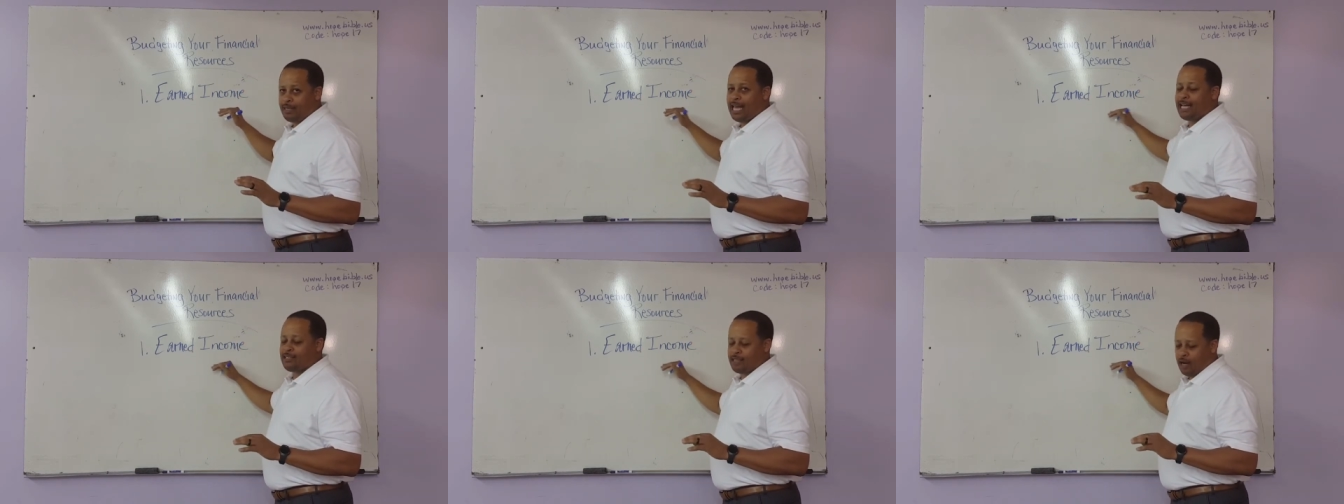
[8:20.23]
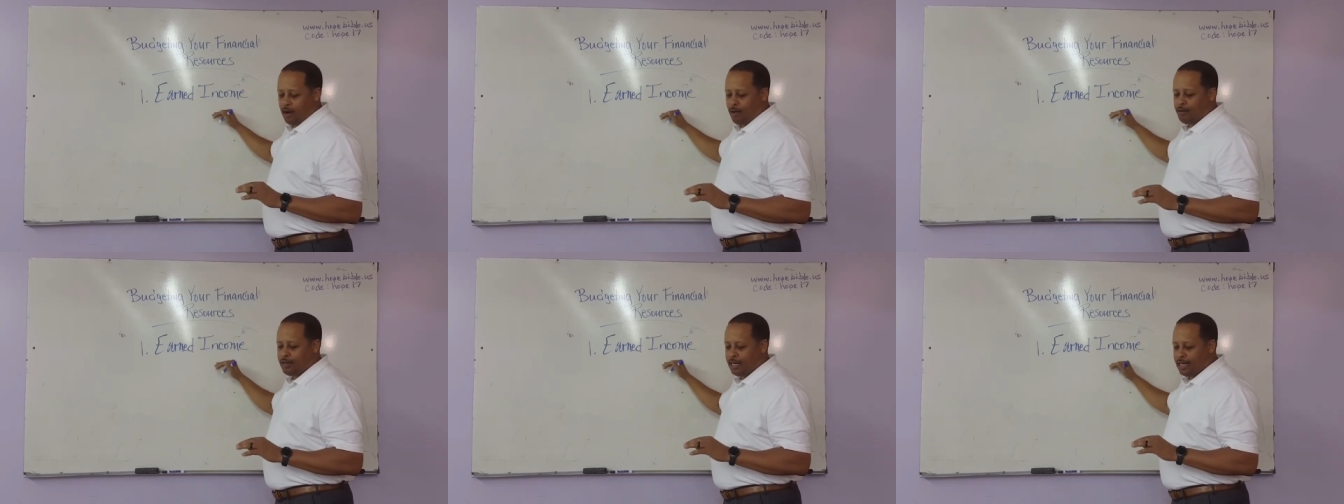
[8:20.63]
That's
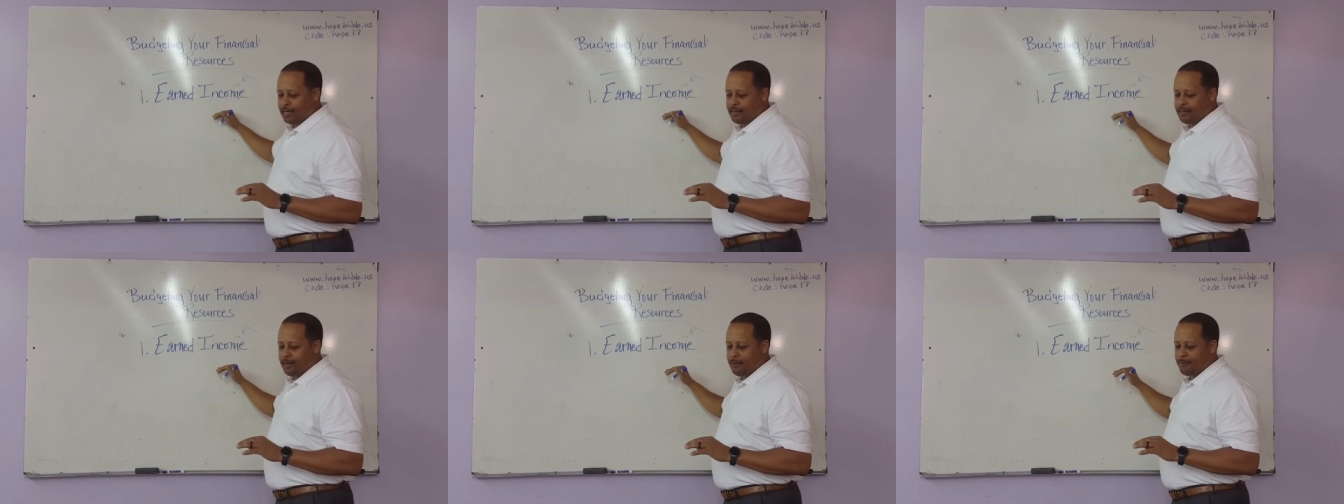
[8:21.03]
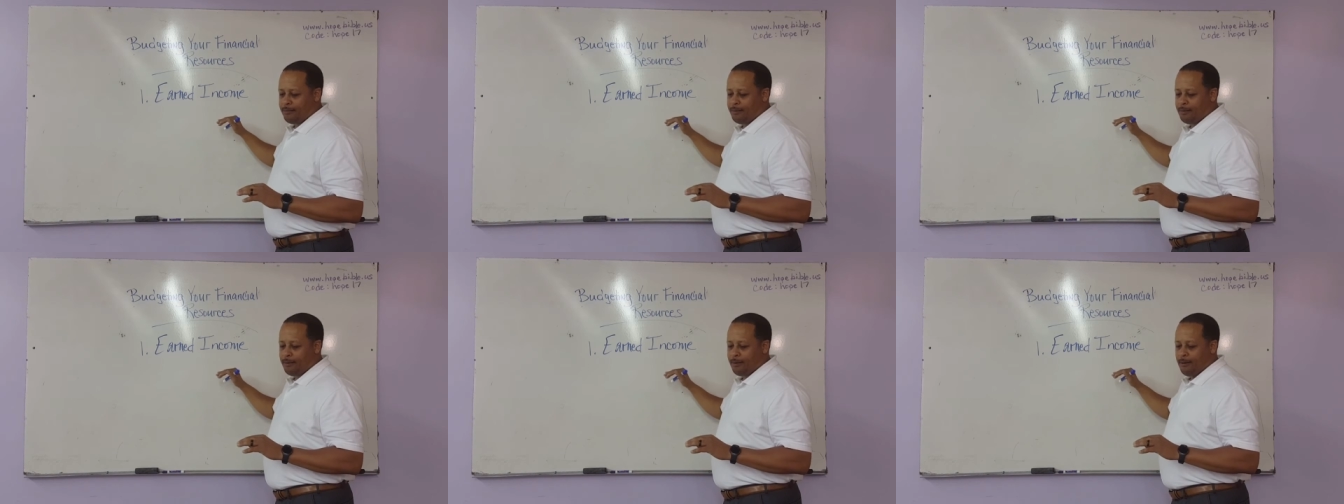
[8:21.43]
earned income.
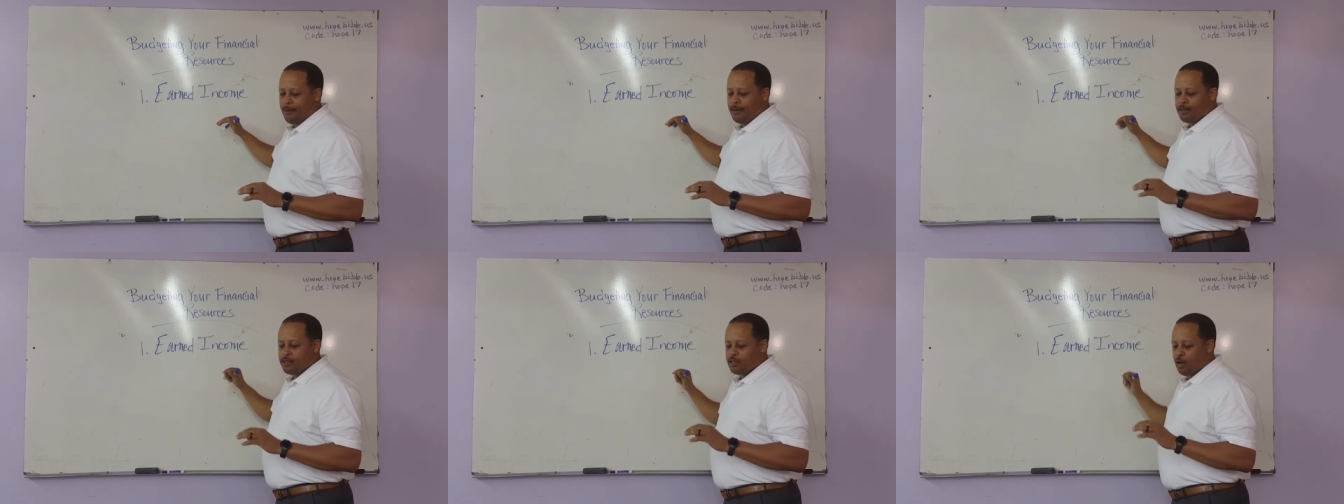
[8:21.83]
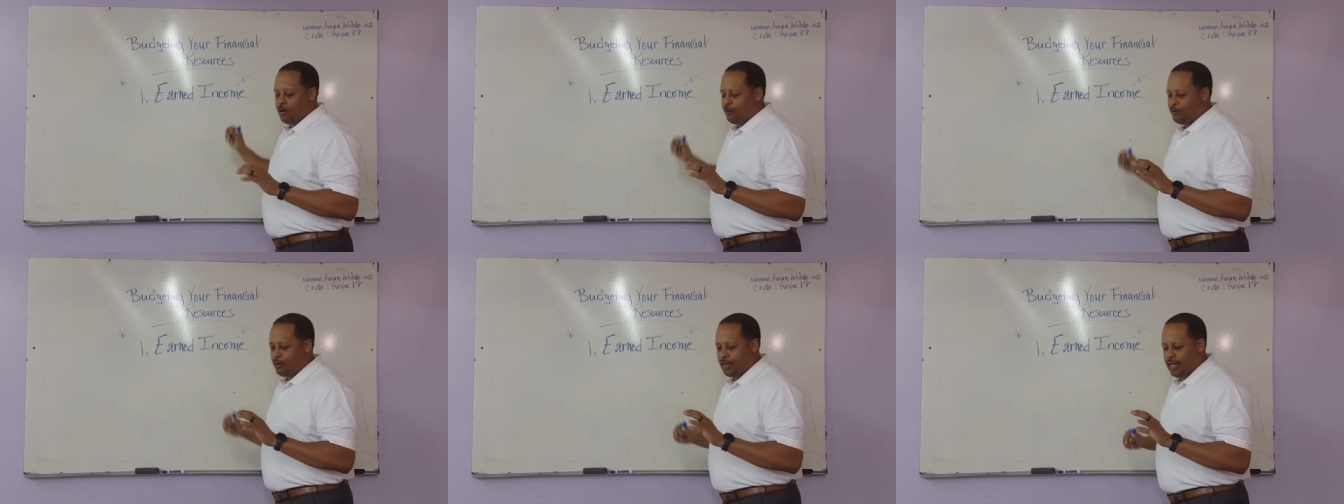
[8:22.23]
So
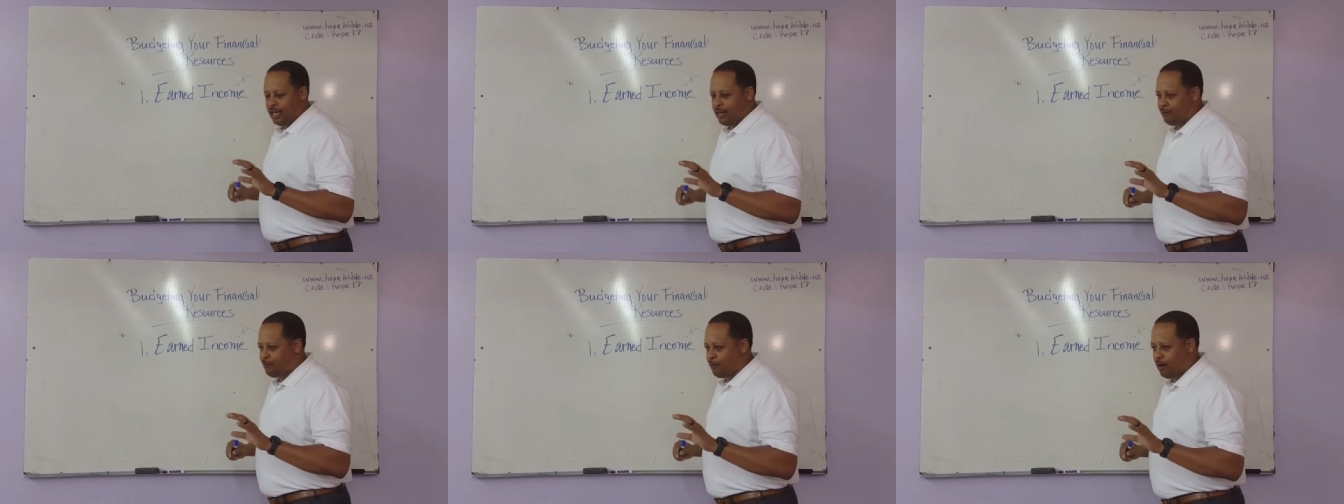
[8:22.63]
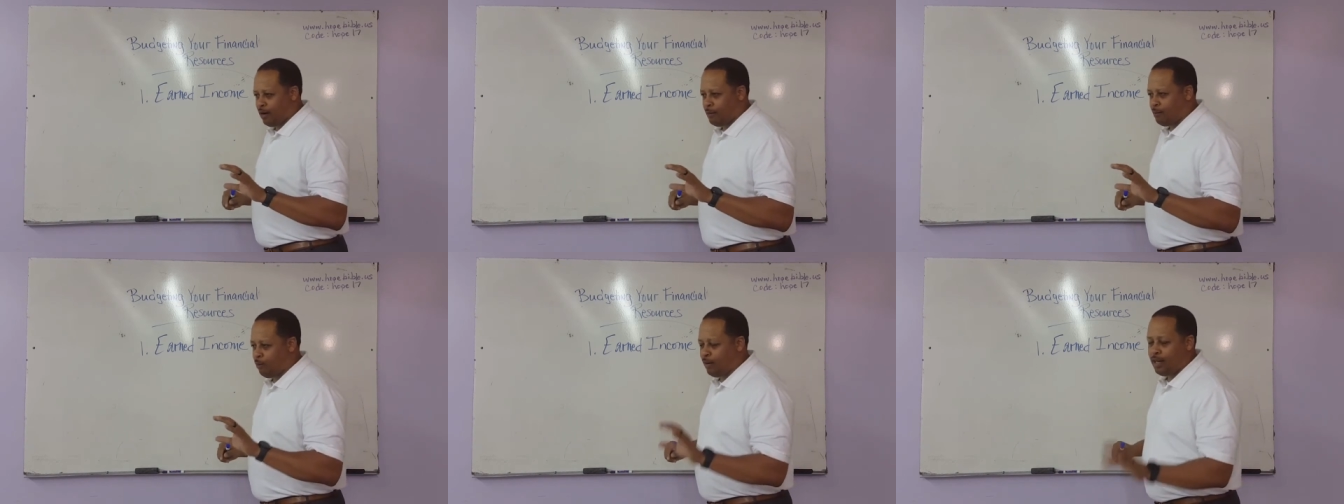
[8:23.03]
if you get it
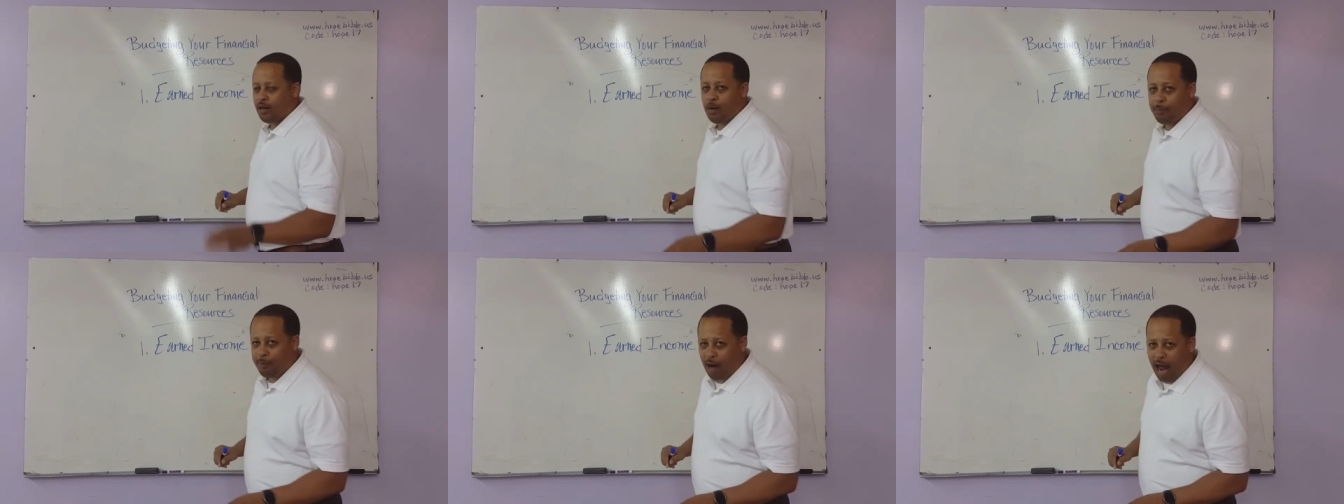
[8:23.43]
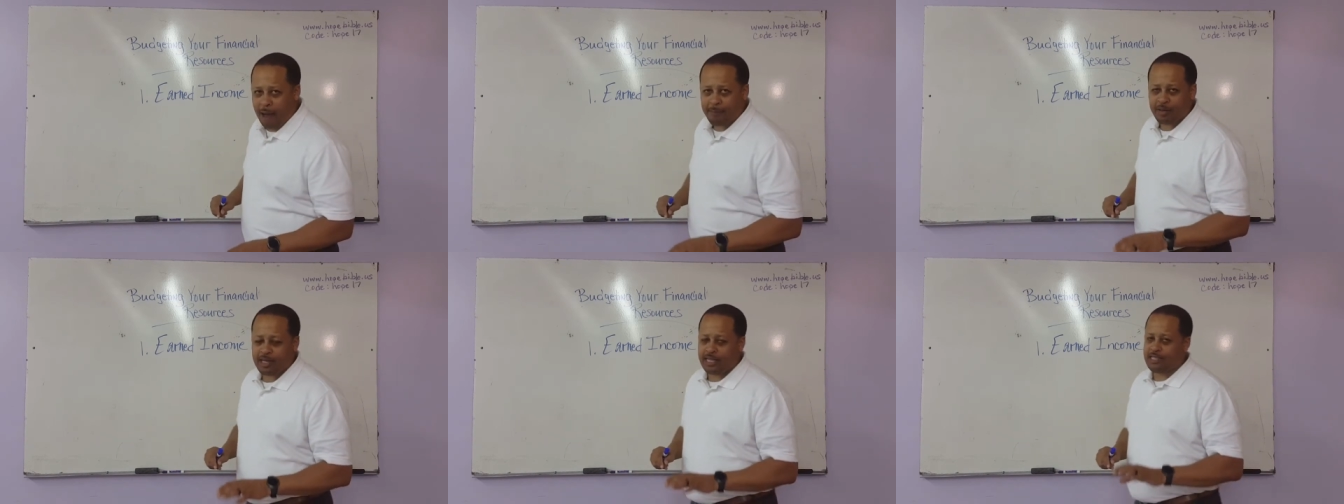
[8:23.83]
from rental
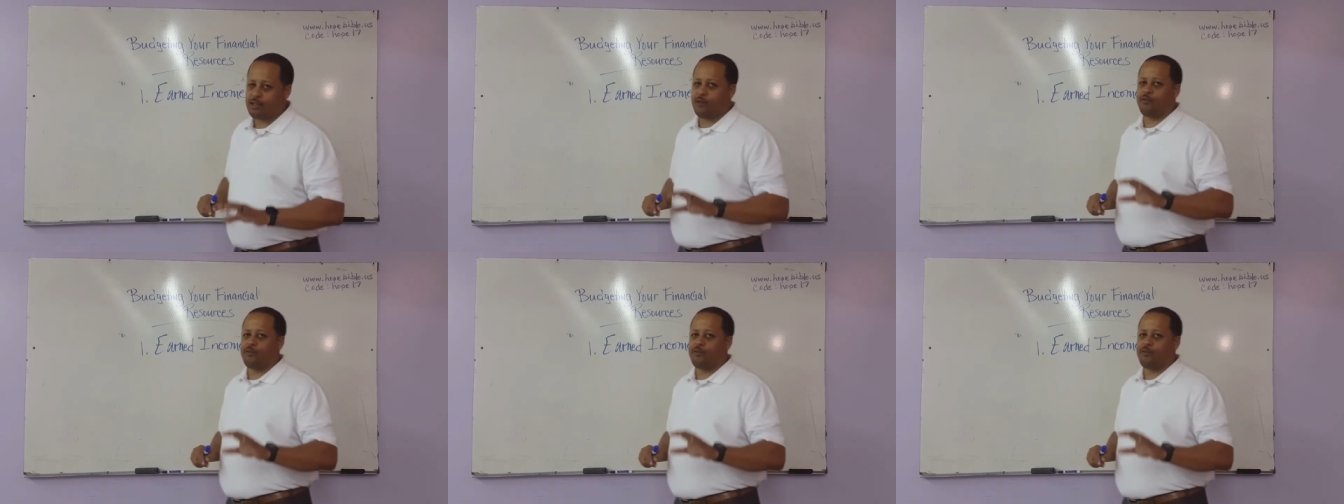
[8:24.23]
properties,